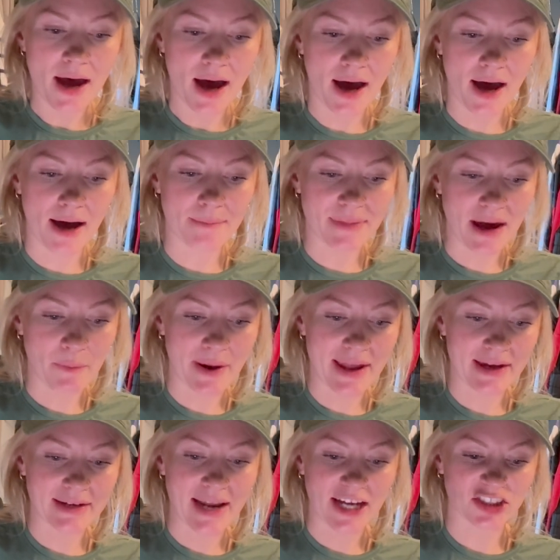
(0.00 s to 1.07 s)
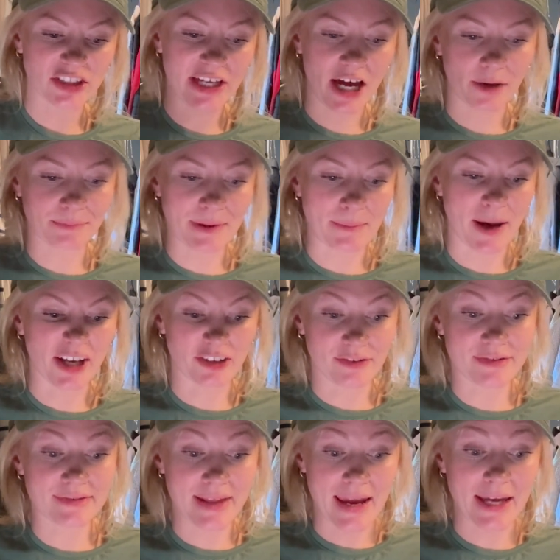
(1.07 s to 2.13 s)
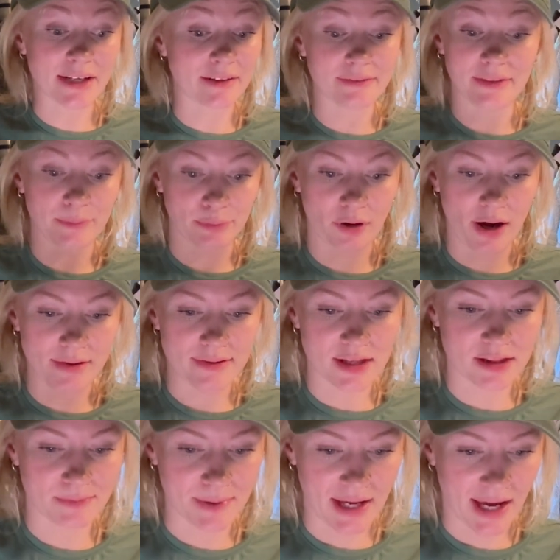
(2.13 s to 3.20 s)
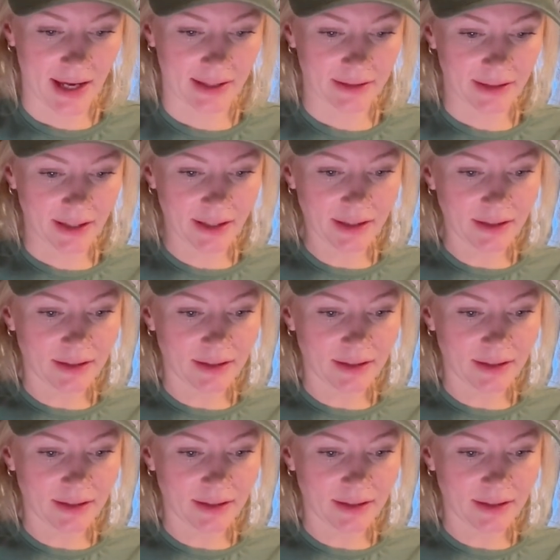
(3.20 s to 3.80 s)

That way it can actually help them understand the process behind it.